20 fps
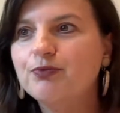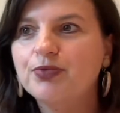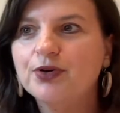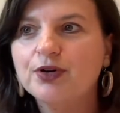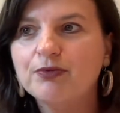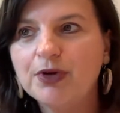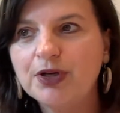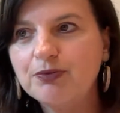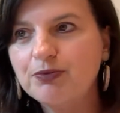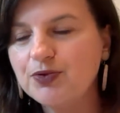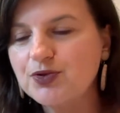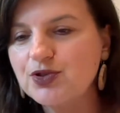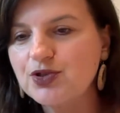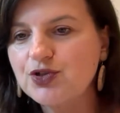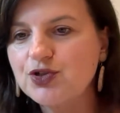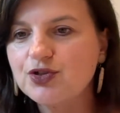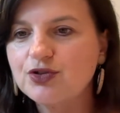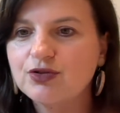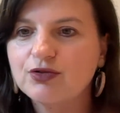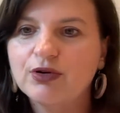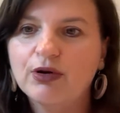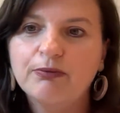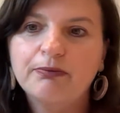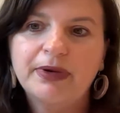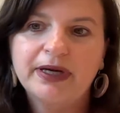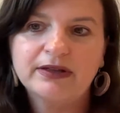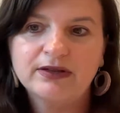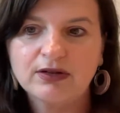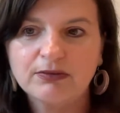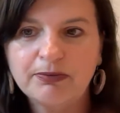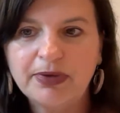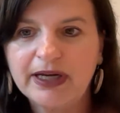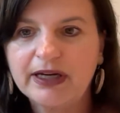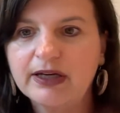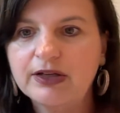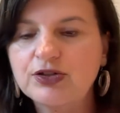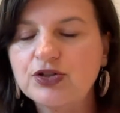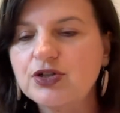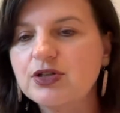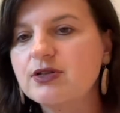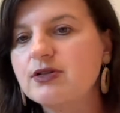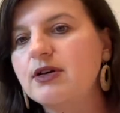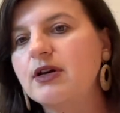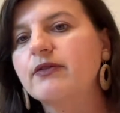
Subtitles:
permanent position or better packages,